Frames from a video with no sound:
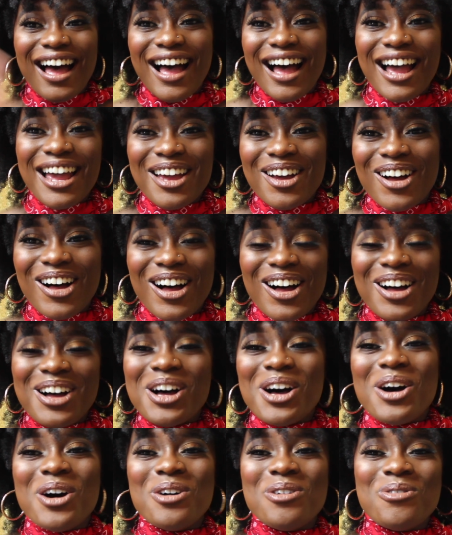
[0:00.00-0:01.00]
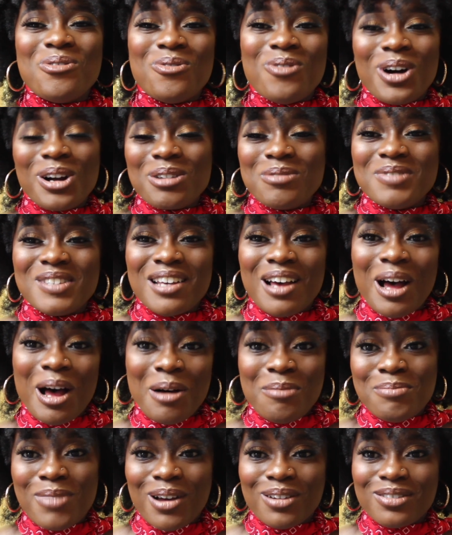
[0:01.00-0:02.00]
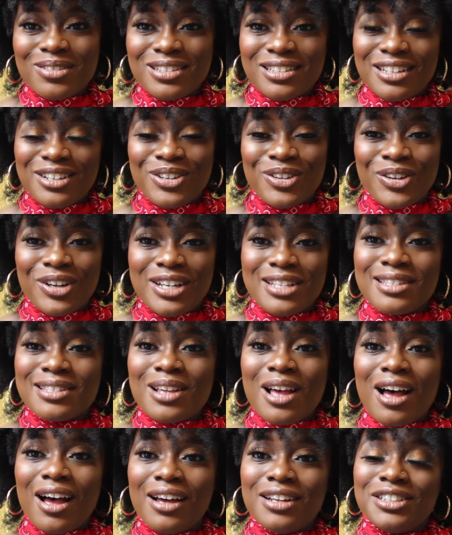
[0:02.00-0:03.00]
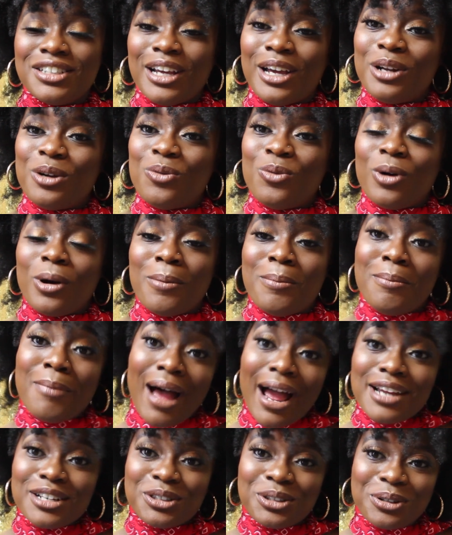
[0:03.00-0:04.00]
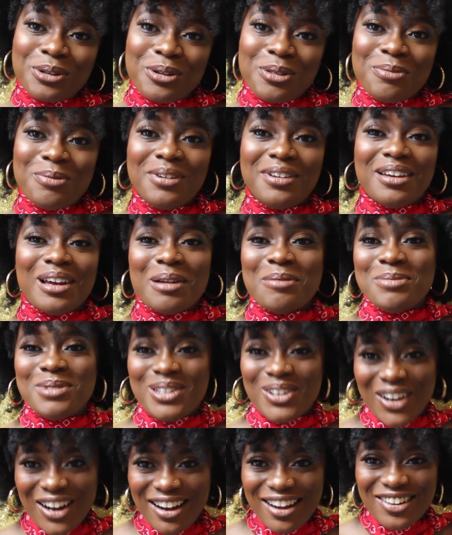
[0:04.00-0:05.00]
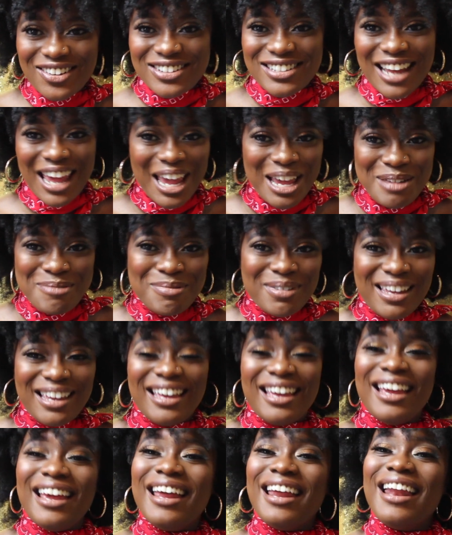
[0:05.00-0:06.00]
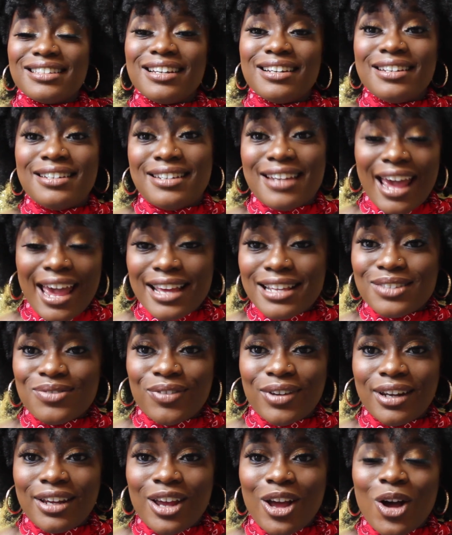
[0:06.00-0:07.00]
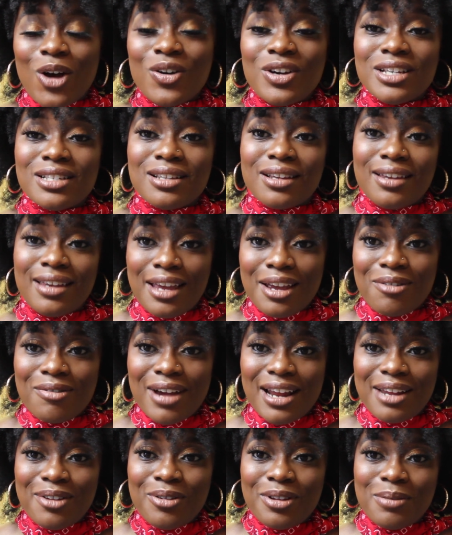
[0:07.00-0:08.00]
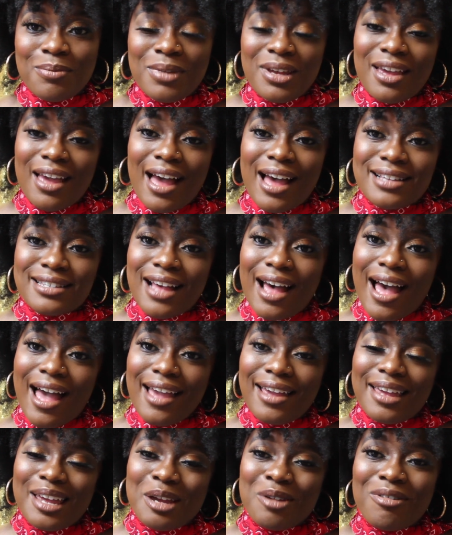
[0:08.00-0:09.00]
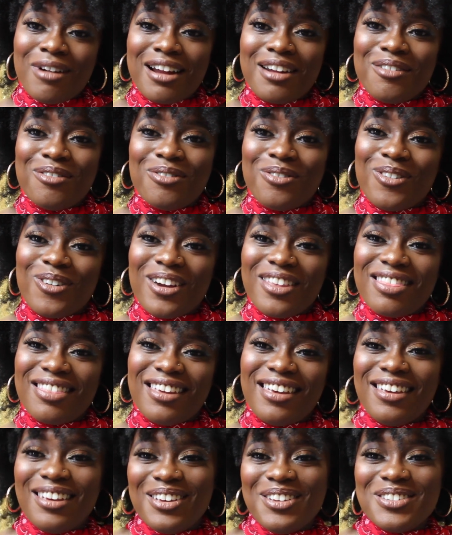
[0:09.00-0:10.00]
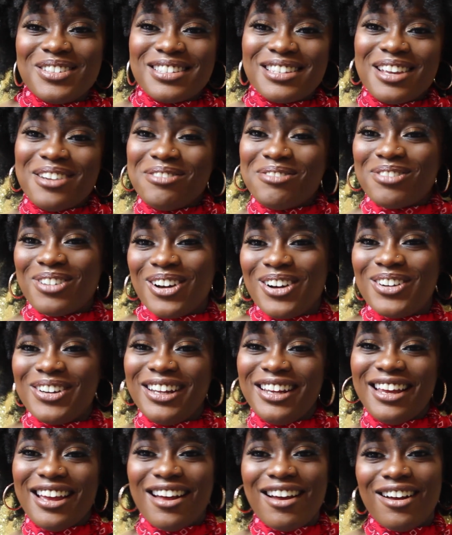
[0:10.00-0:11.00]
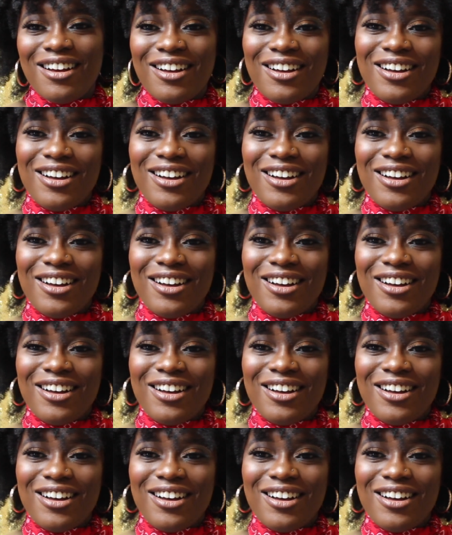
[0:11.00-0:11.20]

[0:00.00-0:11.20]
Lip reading: Hi y'all, welcome to Unbottled Secrets, a channel where my truth becomes your entertainment. Today's video is a get ready with me as I get ready for the Houston Rodeo.